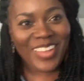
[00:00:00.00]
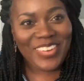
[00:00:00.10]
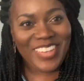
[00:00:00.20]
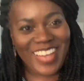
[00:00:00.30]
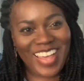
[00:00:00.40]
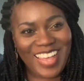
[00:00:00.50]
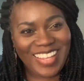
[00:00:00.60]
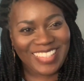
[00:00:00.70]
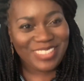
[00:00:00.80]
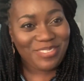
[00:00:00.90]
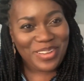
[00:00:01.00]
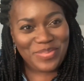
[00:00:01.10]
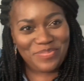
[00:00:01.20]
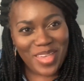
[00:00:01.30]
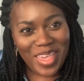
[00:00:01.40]
you guys
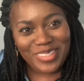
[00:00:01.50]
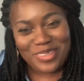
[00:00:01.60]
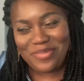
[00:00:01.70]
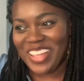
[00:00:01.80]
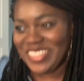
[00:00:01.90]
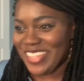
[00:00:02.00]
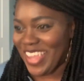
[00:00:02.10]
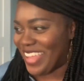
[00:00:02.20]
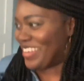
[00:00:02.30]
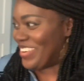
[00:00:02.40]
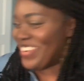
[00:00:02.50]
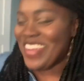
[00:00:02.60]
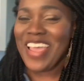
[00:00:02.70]
welcome back to my channel